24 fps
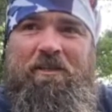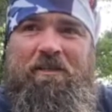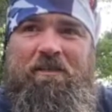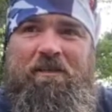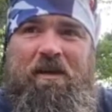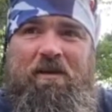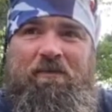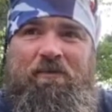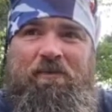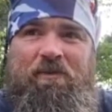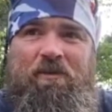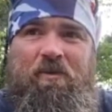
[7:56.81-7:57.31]

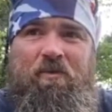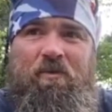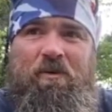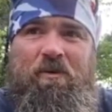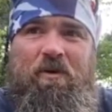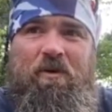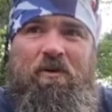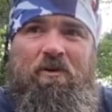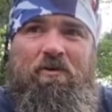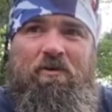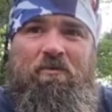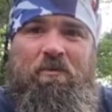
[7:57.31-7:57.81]
and I was
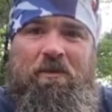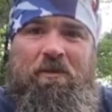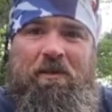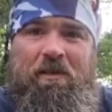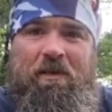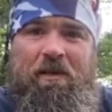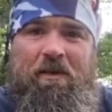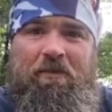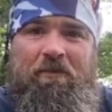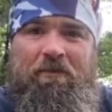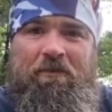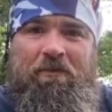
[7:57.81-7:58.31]
going home with
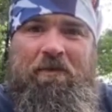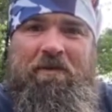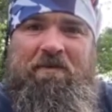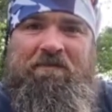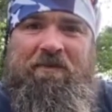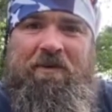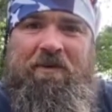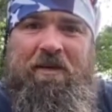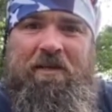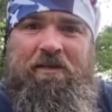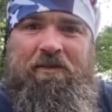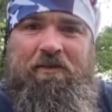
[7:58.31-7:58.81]
another
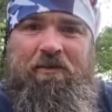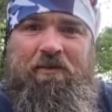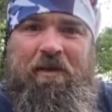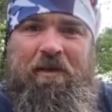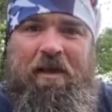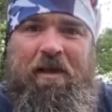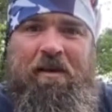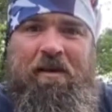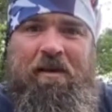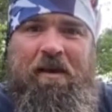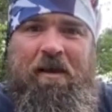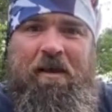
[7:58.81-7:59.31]
river angel
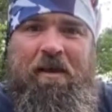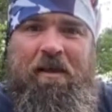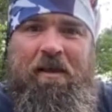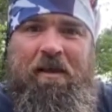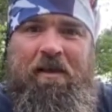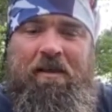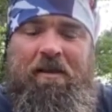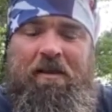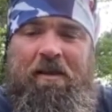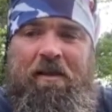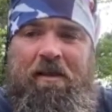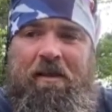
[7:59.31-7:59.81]
that
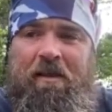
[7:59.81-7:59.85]
night.